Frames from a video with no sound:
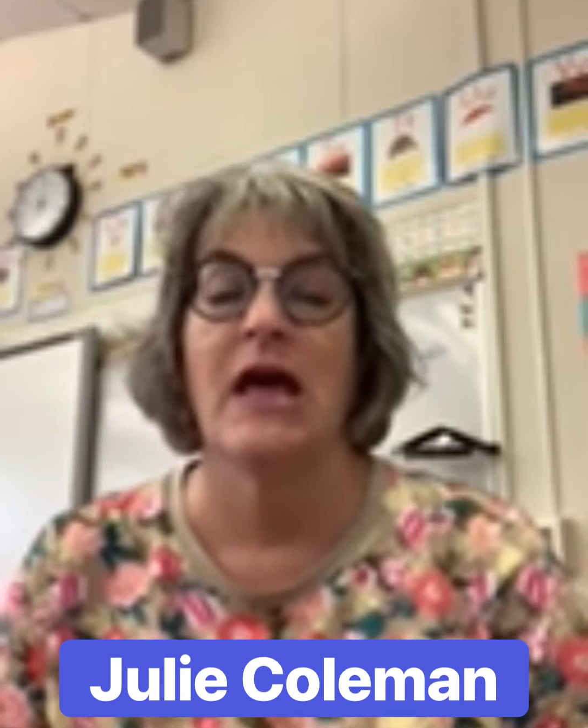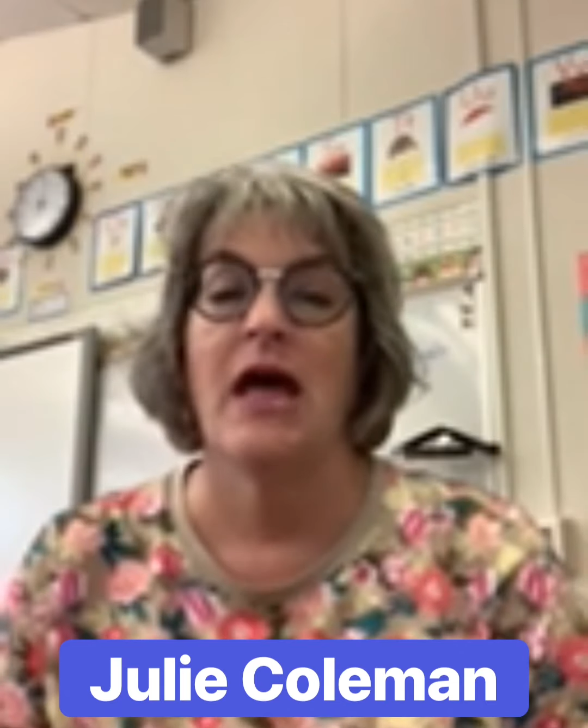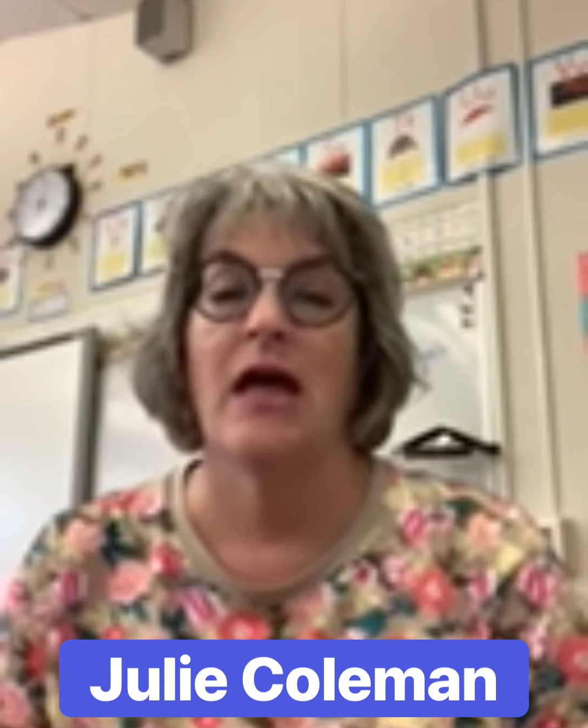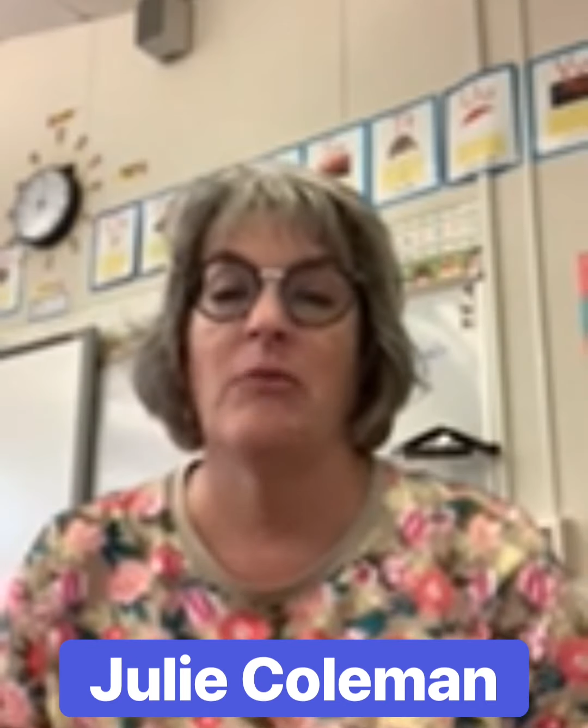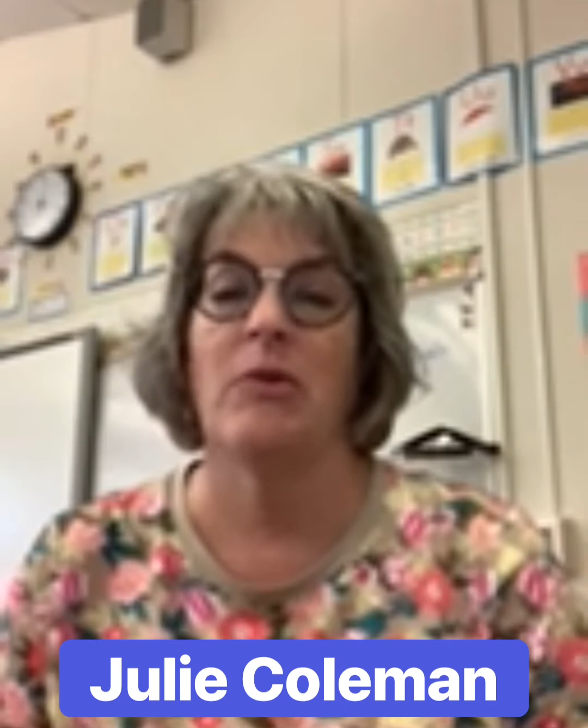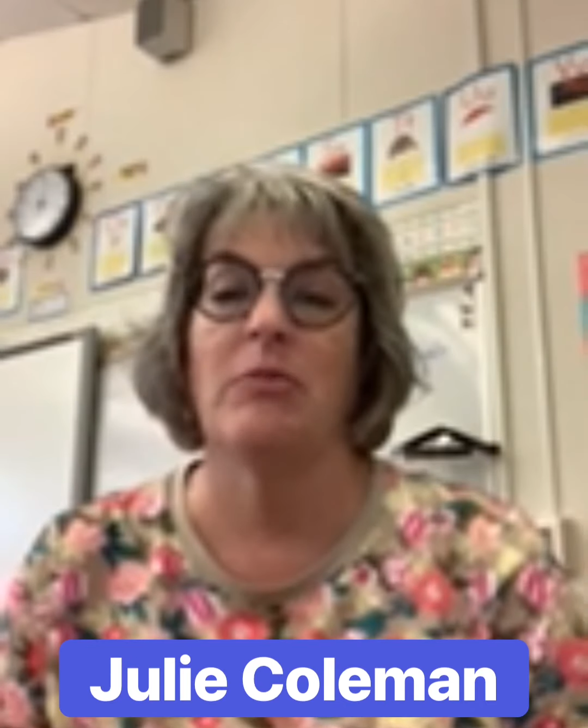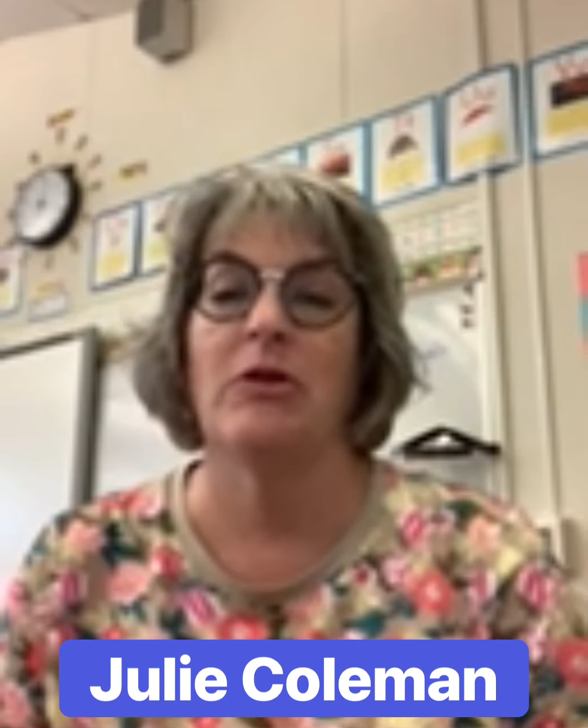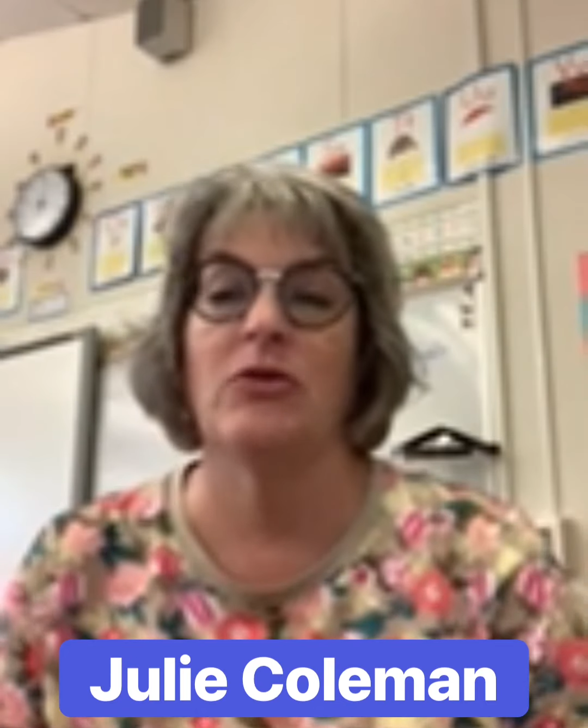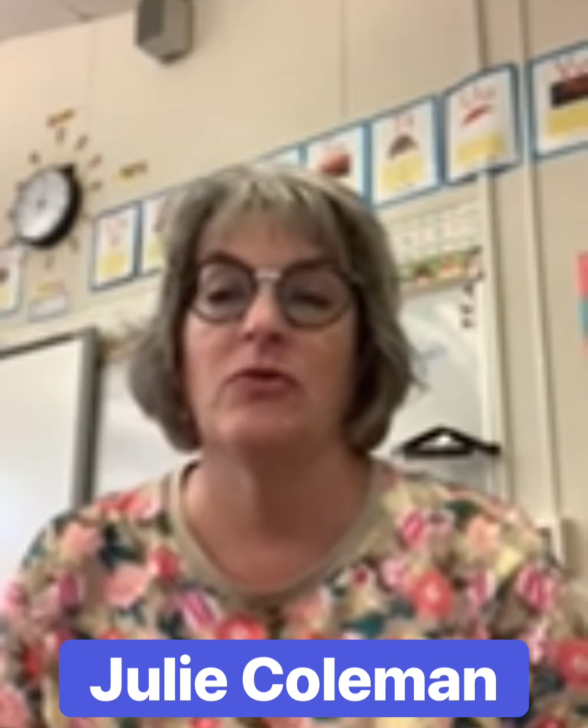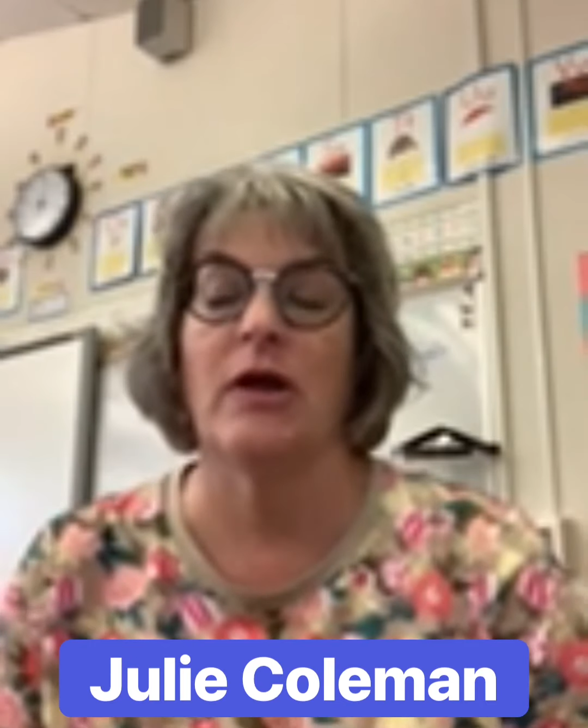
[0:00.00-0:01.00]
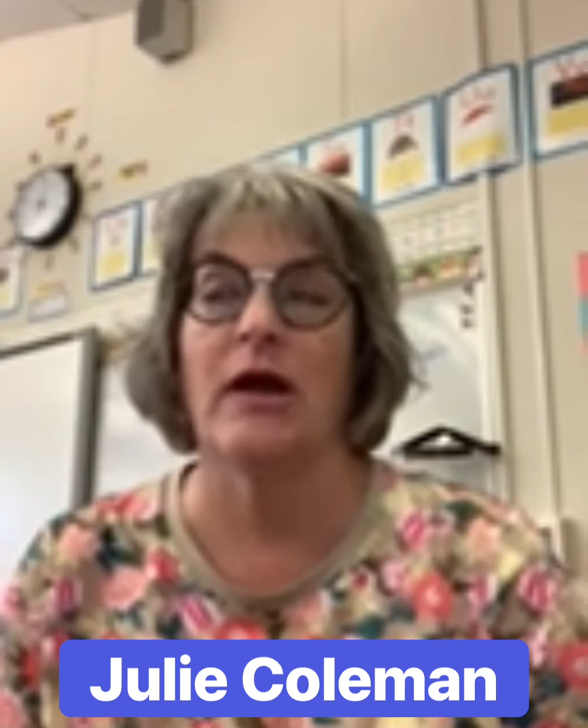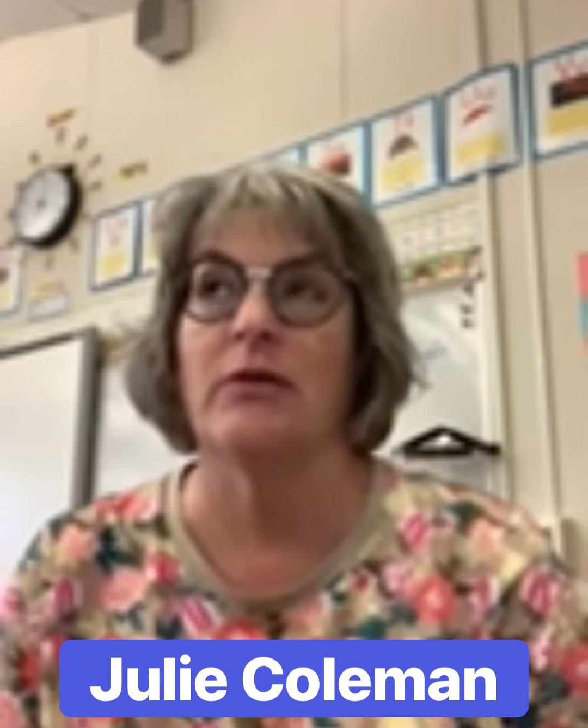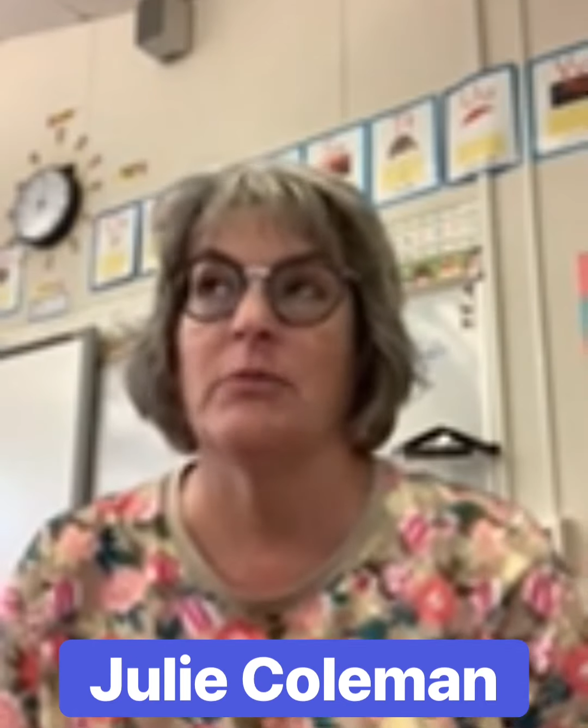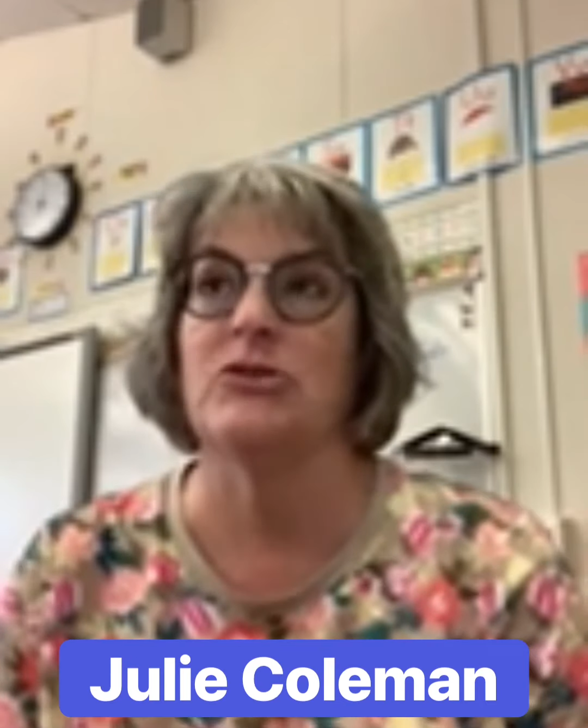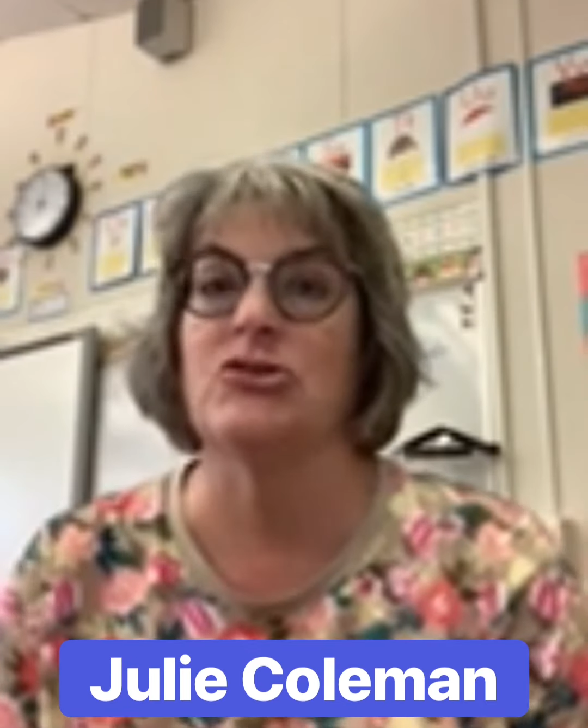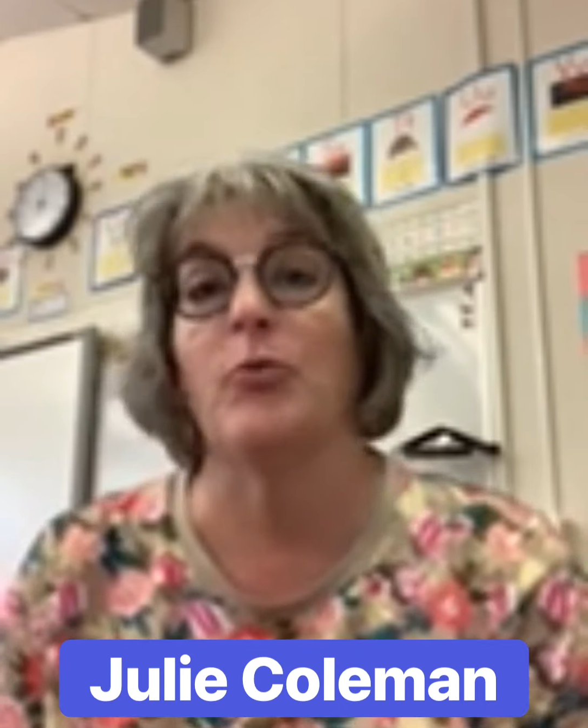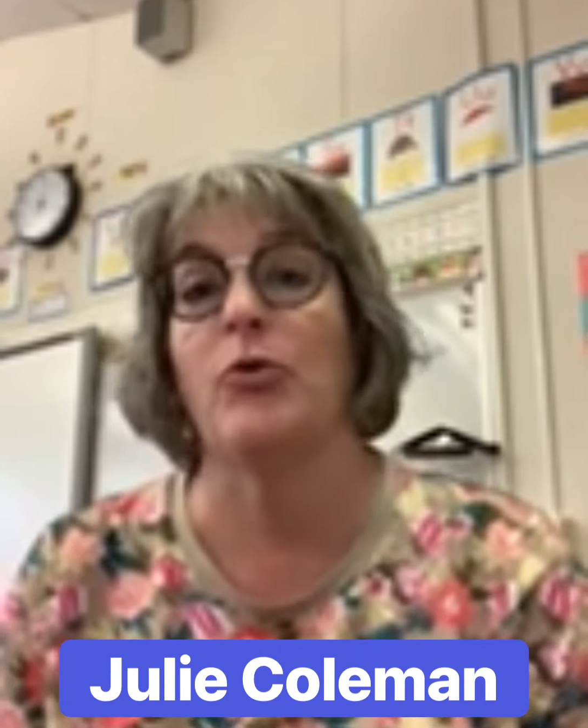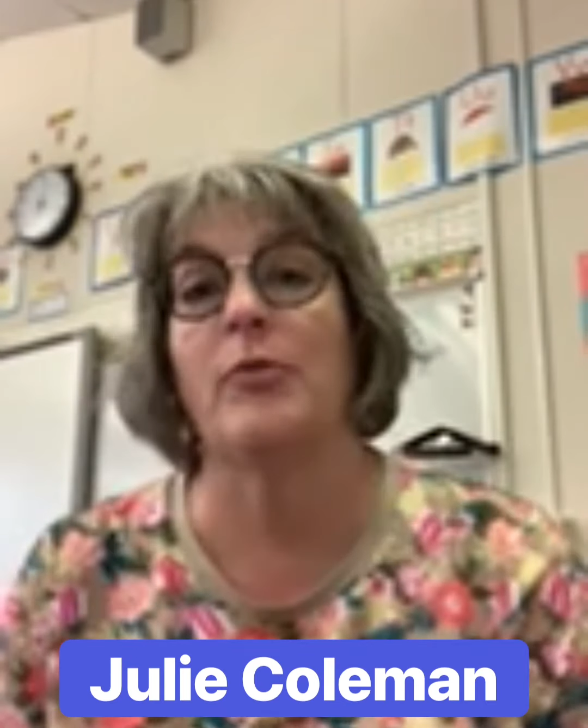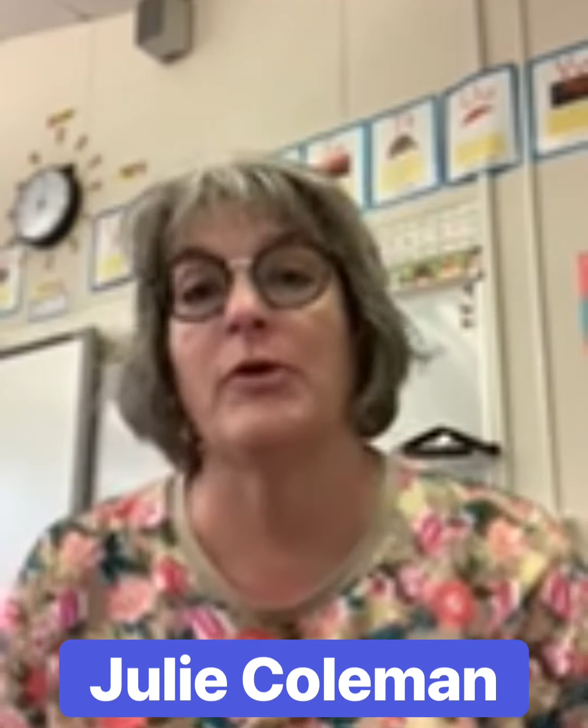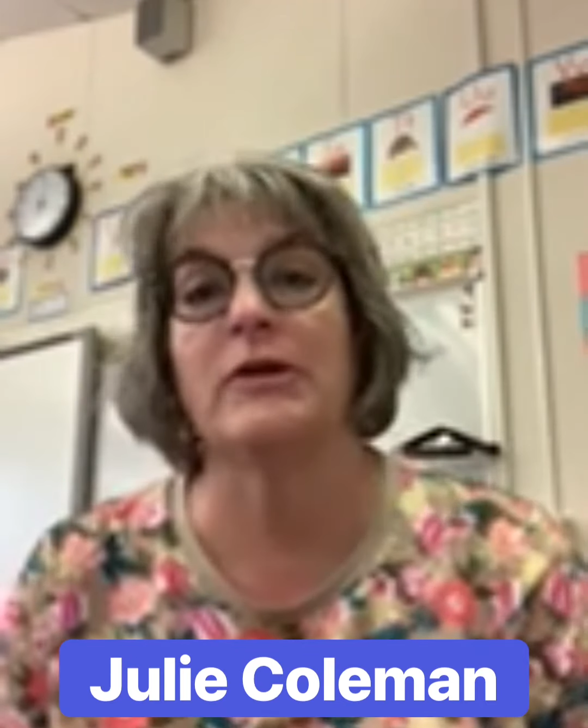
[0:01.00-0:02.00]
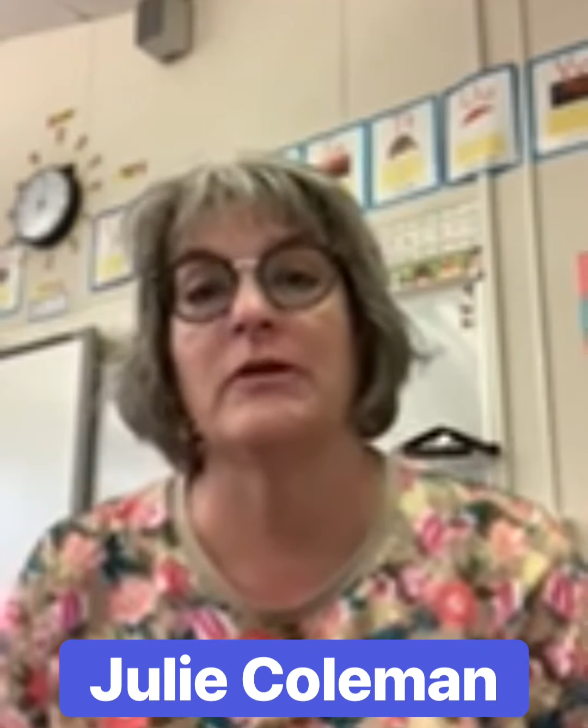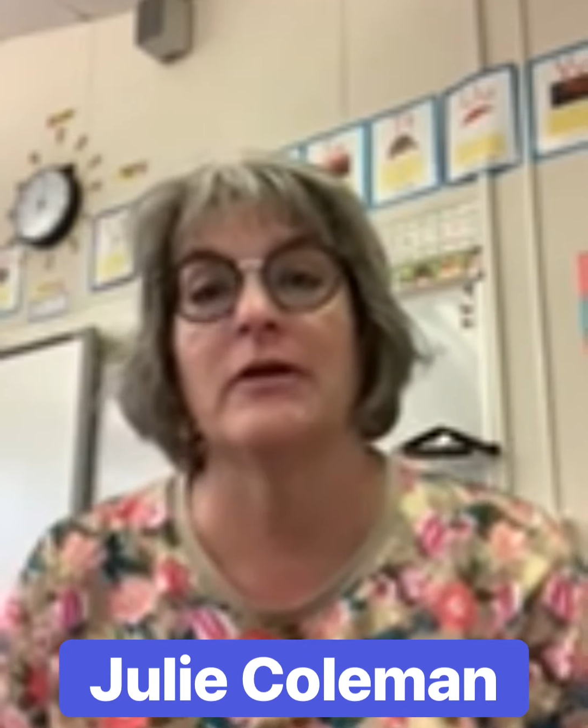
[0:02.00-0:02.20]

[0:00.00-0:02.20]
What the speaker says: And maybe you and I will be jump roping.